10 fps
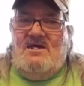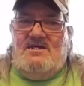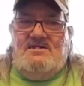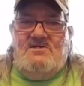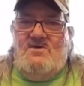
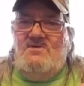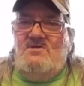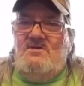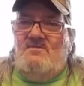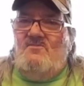I know
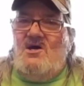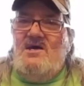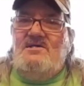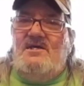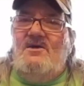that you can
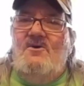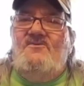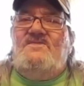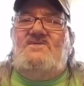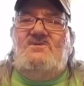buy it at
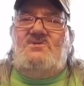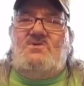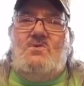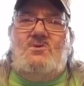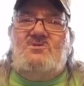health food
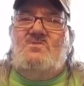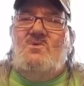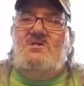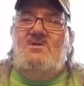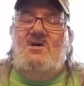stores and
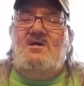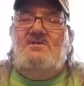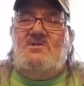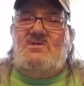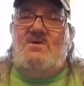
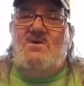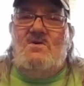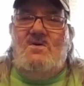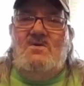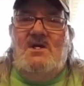whatnot,
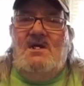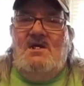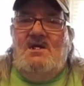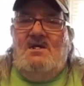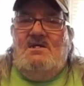so
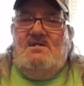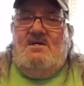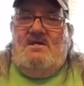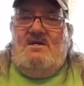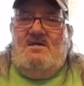
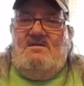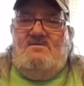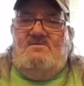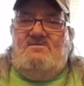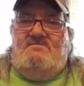uh,
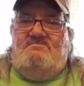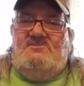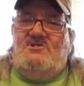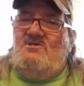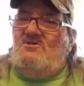
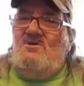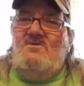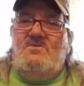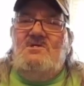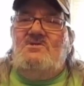just
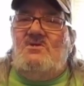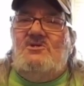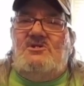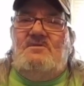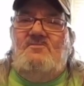start
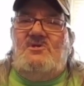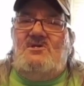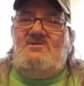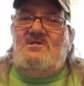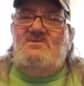researching
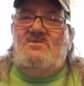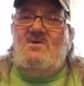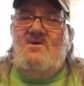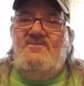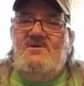because these
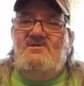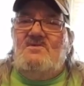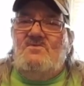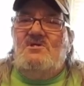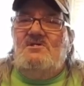are all things
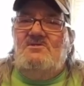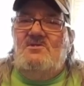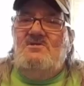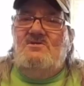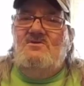that we're going to
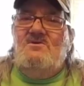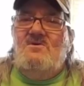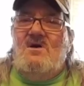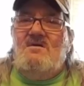need to know.